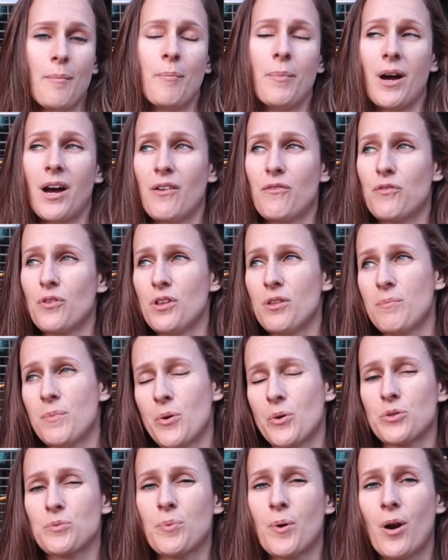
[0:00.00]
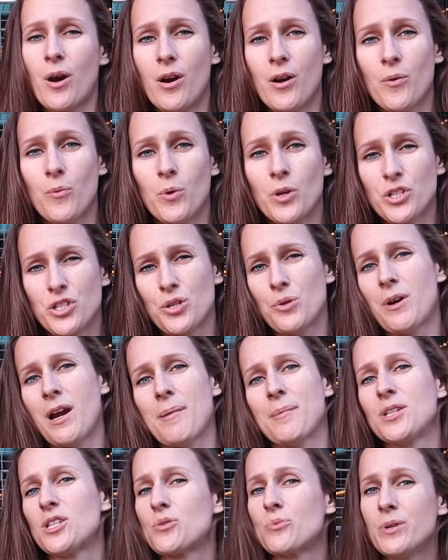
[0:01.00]
but for the most part, once your
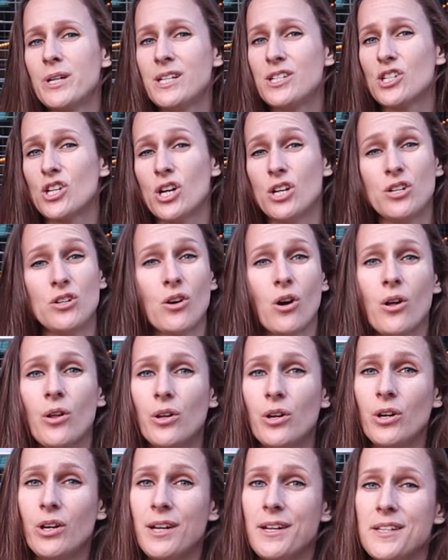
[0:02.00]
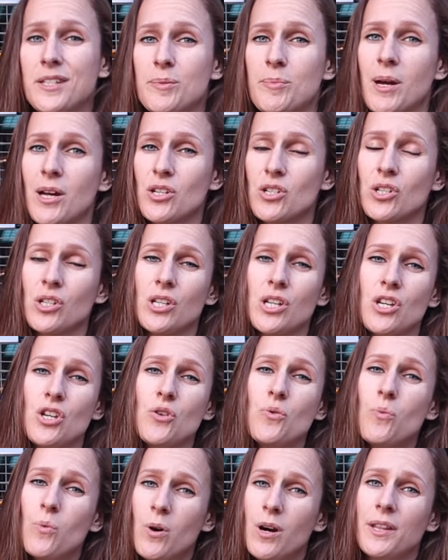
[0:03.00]
rabbits reach adulthood especially,
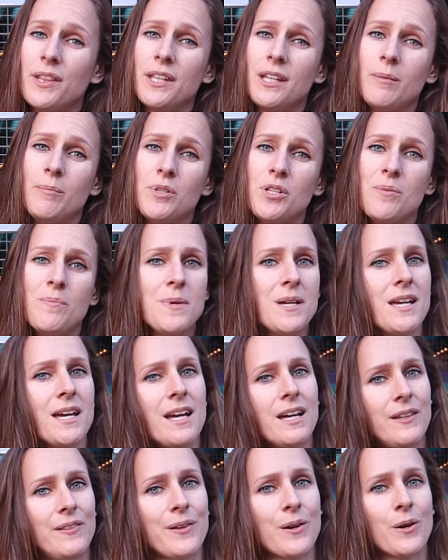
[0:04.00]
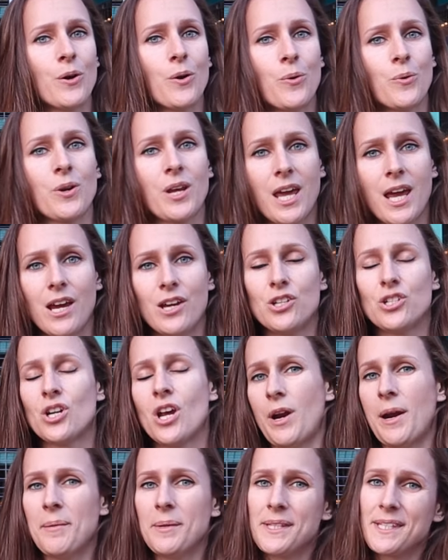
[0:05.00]
you want them to be in their own cage.
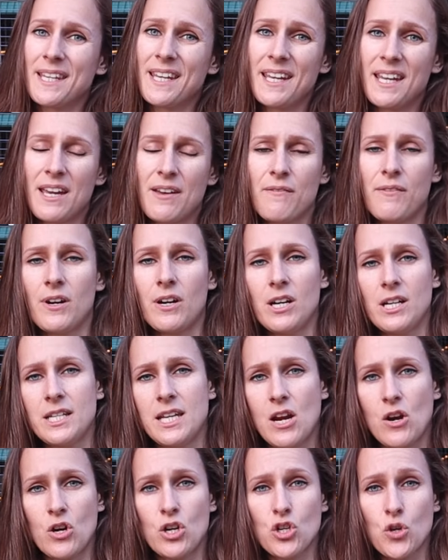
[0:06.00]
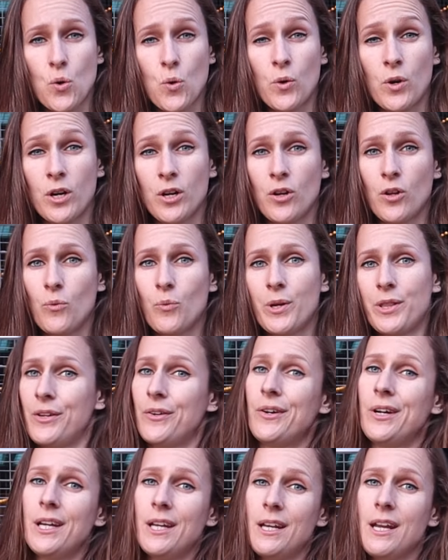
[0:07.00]
Rabbits can get very territorial when
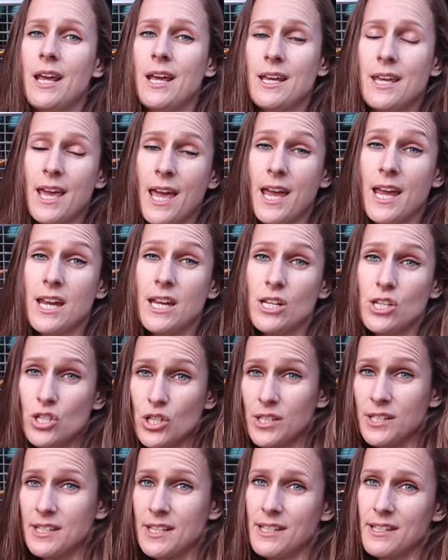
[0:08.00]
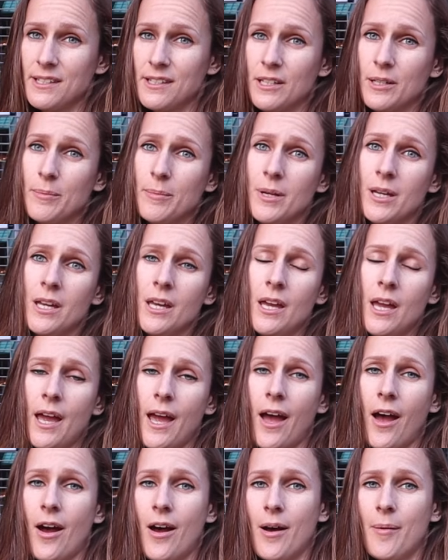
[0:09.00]
they're in a cage system,
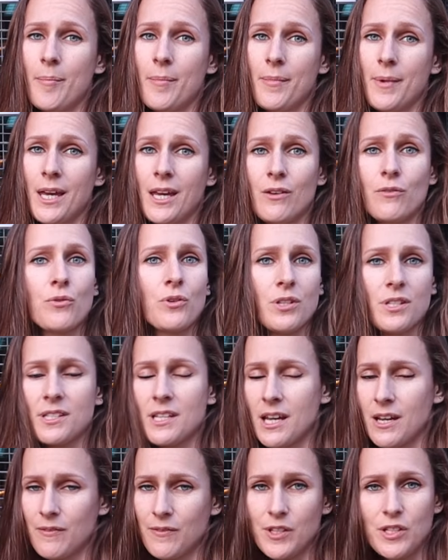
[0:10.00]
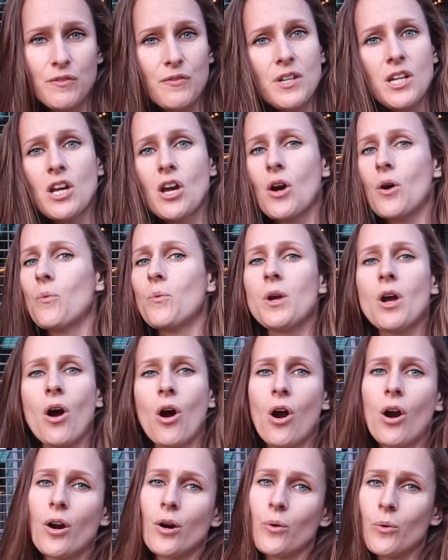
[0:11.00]
um, and for the sake of this video, we
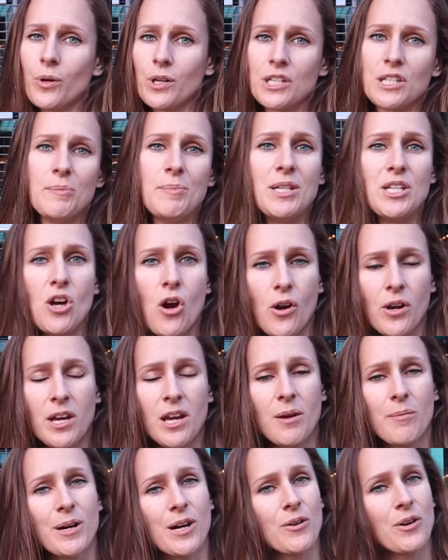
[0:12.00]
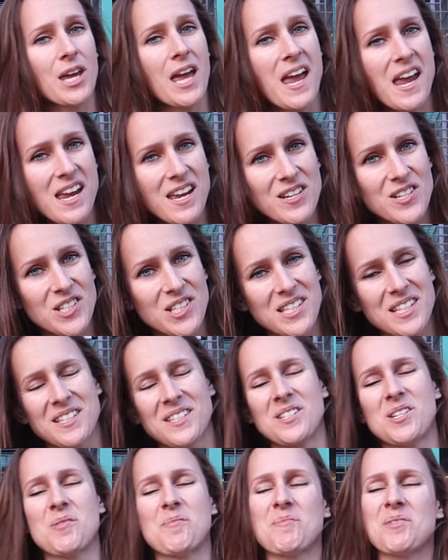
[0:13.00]
are going to be talking about cage
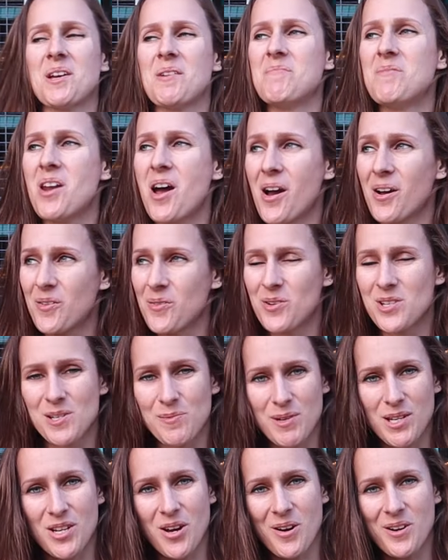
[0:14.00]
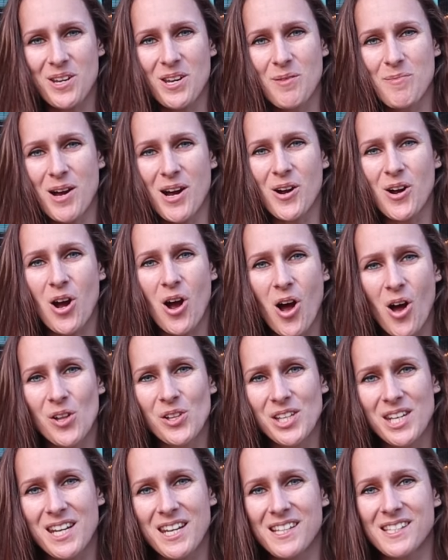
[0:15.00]
systems. I'm not going to be talking about
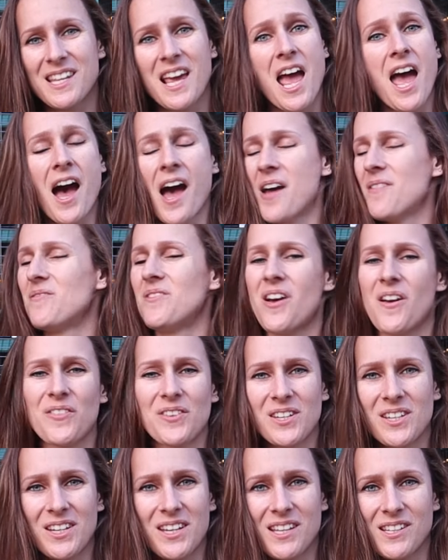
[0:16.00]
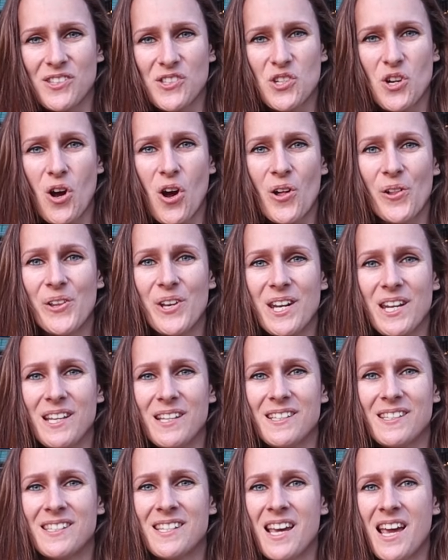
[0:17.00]
colonies. I have nothing against
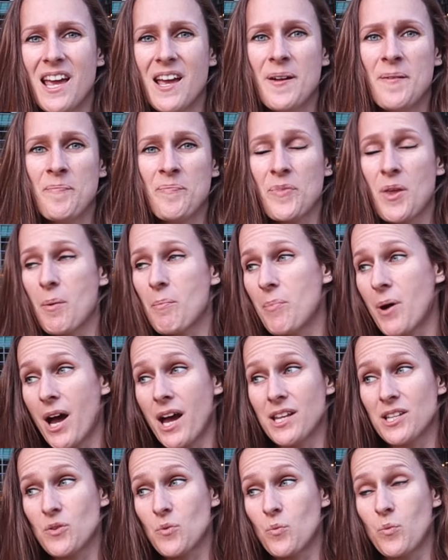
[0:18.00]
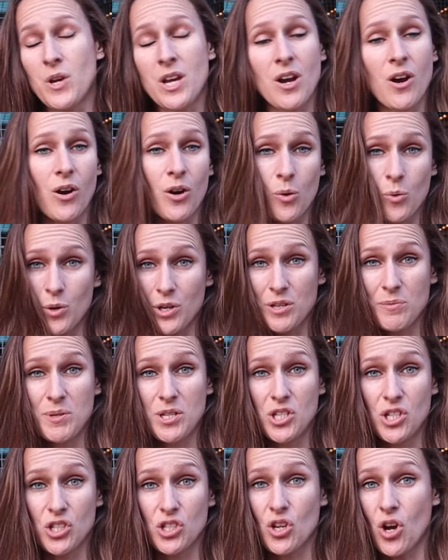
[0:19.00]
colonies, but we are going to
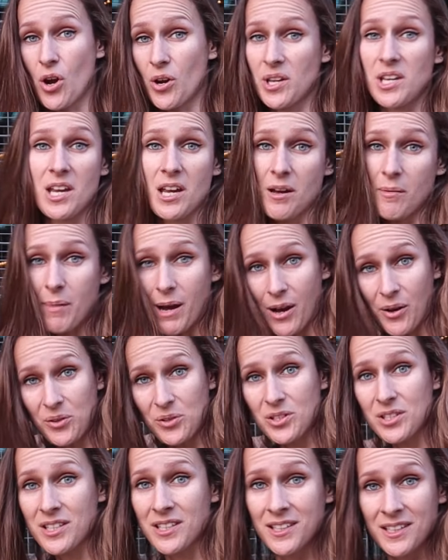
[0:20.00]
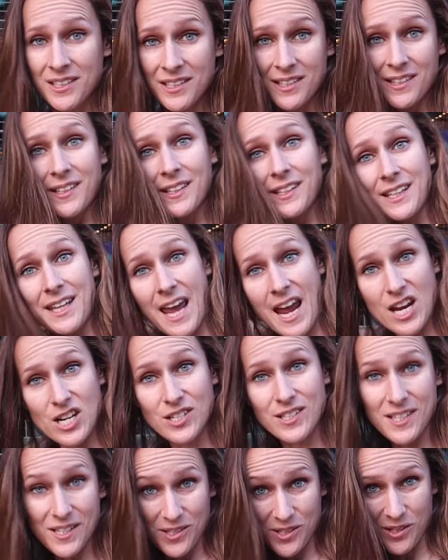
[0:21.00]
be just talking about
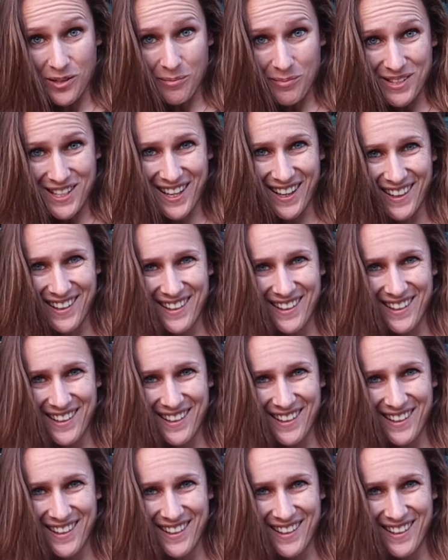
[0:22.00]
cage systems.